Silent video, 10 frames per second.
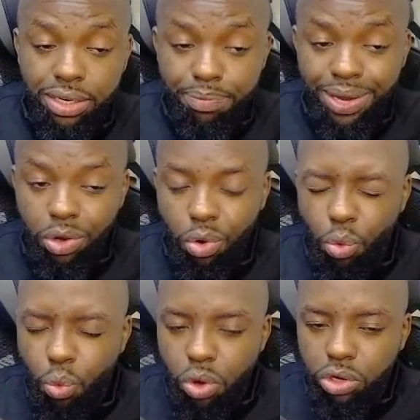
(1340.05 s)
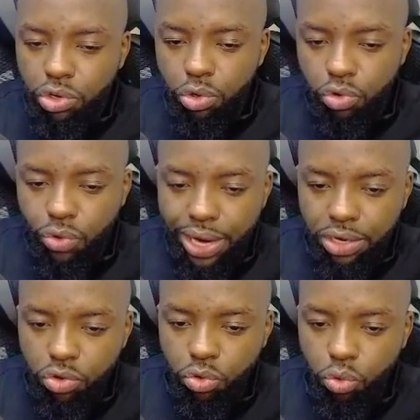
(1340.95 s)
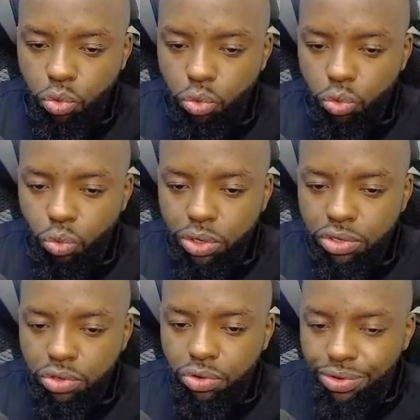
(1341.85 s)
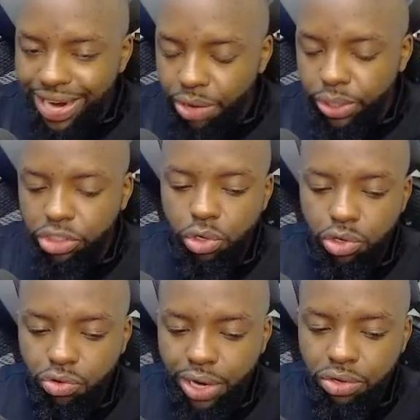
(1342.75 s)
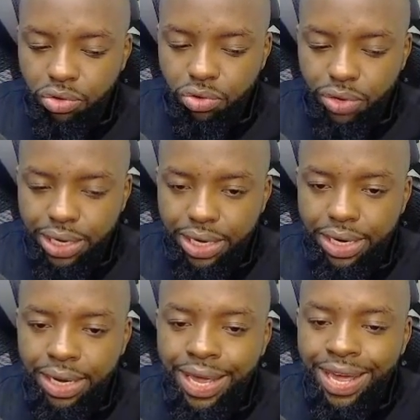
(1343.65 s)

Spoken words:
depending on what you're trying to, what direction you're trying to trade in,